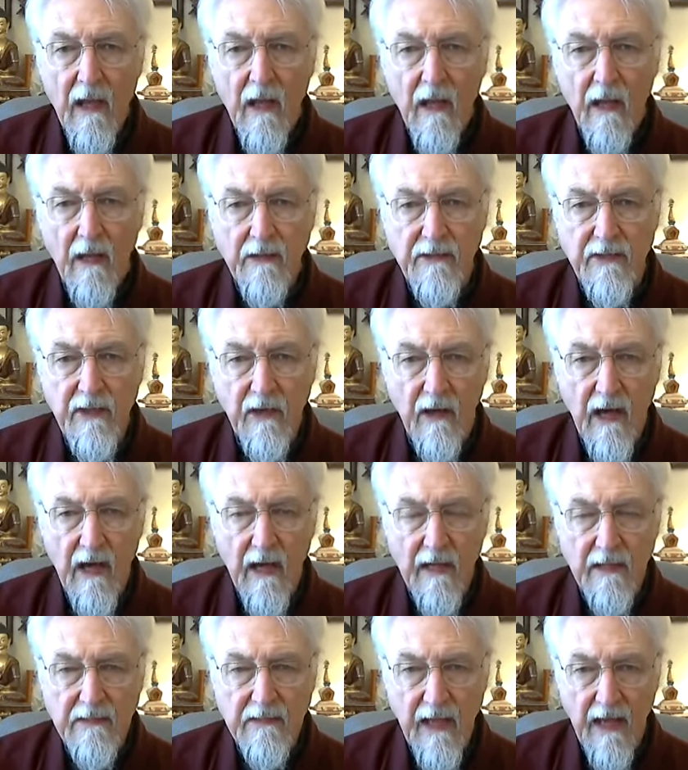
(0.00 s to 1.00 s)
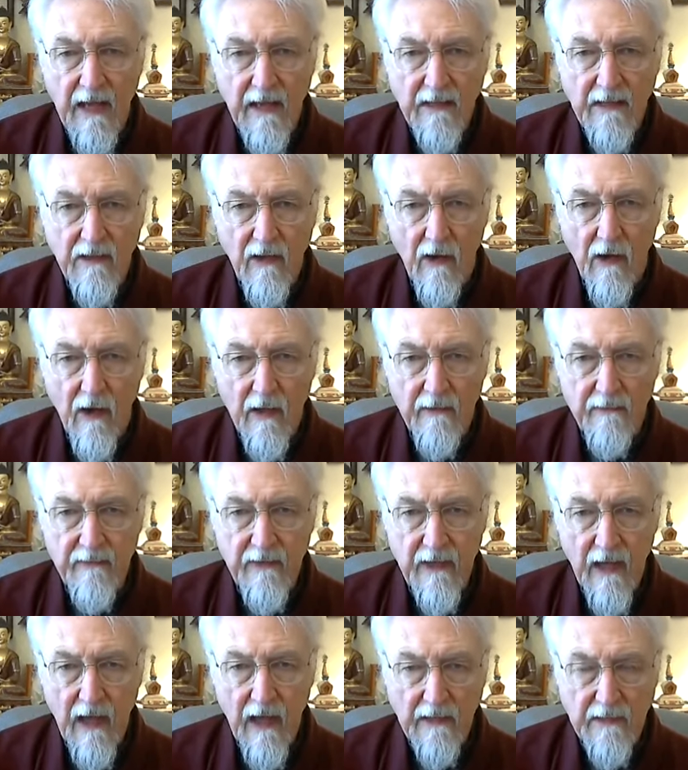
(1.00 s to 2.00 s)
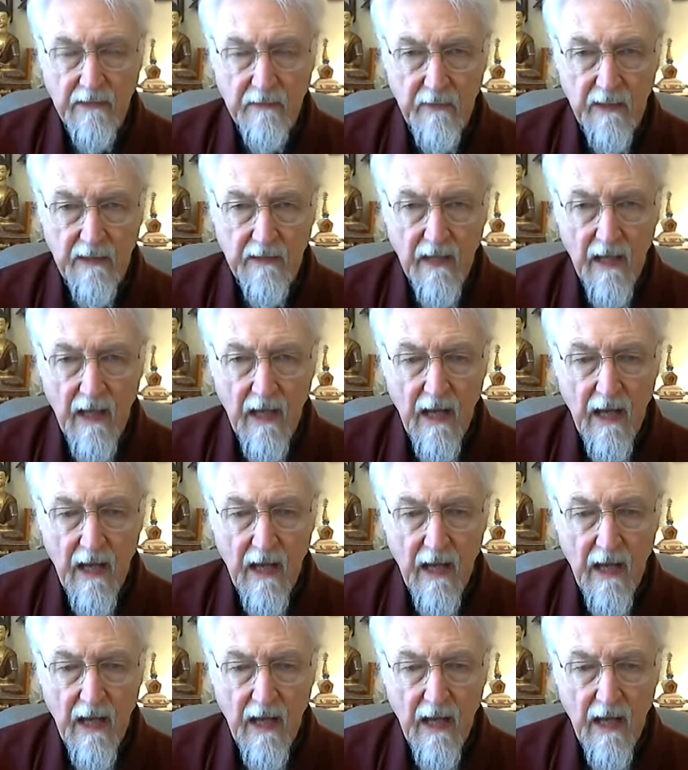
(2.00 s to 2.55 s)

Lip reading: until I attain the heart of enlightenment.